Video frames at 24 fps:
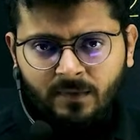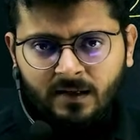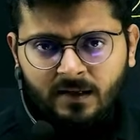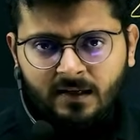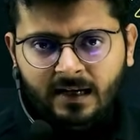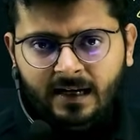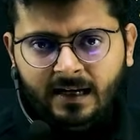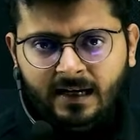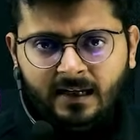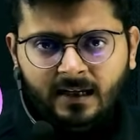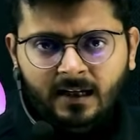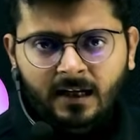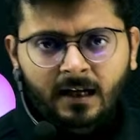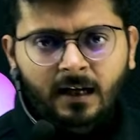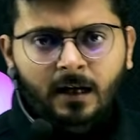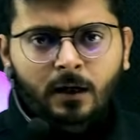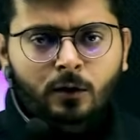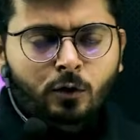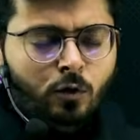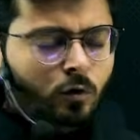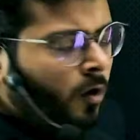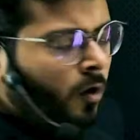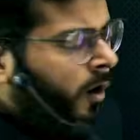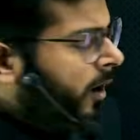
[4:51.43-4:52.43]
right?
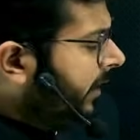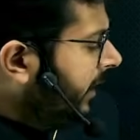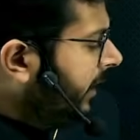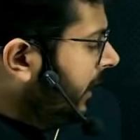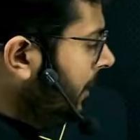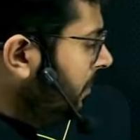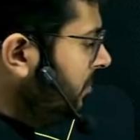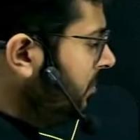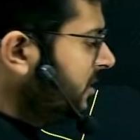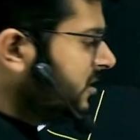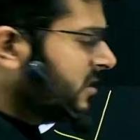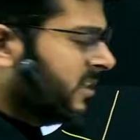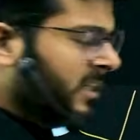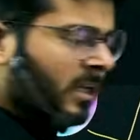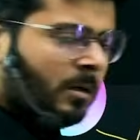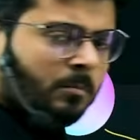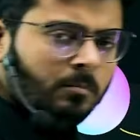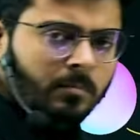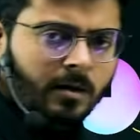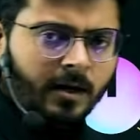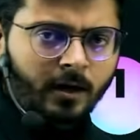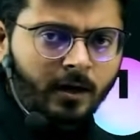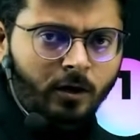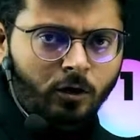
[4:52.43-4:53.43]
Do not keep this
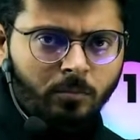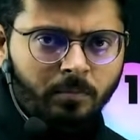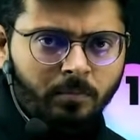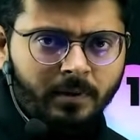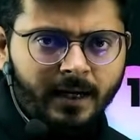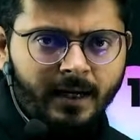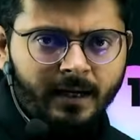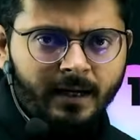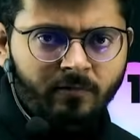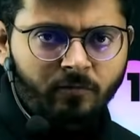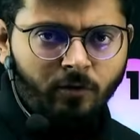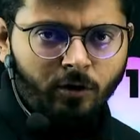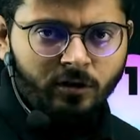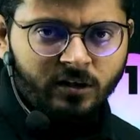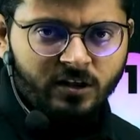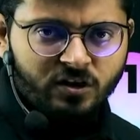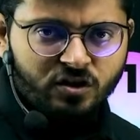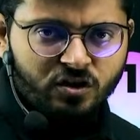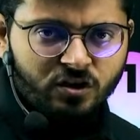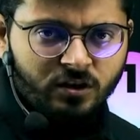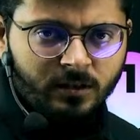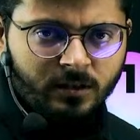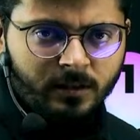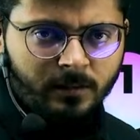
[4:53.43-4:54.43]
number in your brain for this
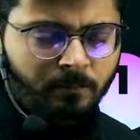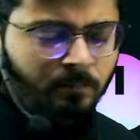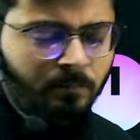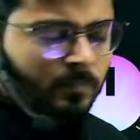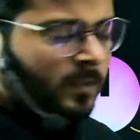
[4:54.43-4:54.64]
year.